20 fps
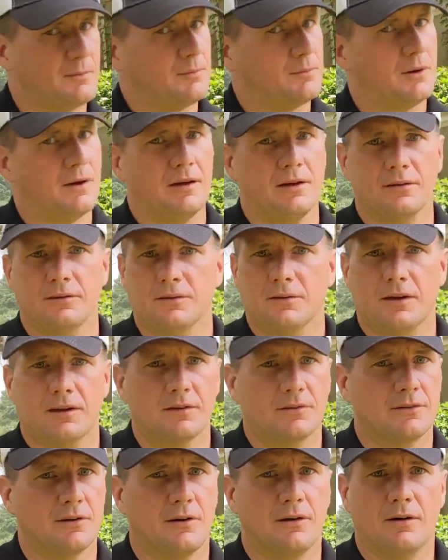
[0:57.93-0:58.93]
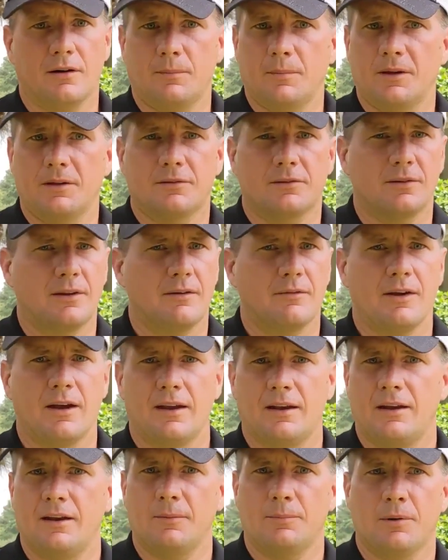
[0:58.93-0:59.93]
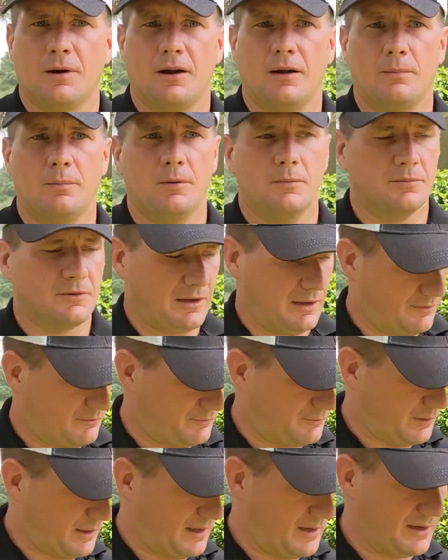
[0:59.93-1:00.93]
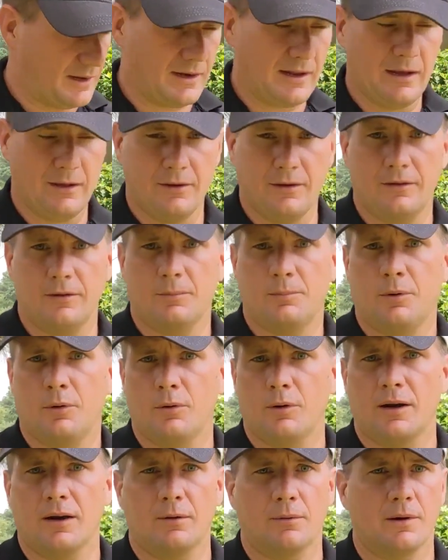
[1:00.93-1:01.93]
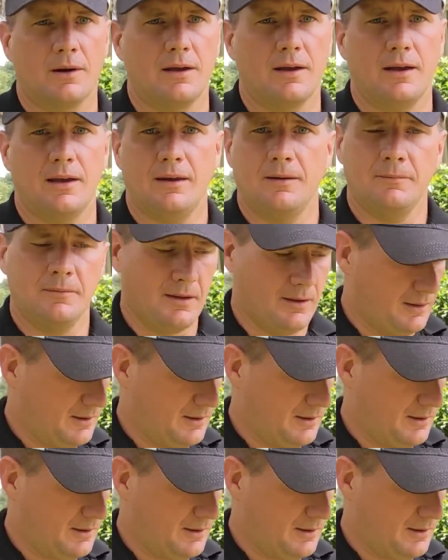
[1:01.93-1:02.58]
runs like a charm. It's never had any problems. I've ran it out in the pouring rain.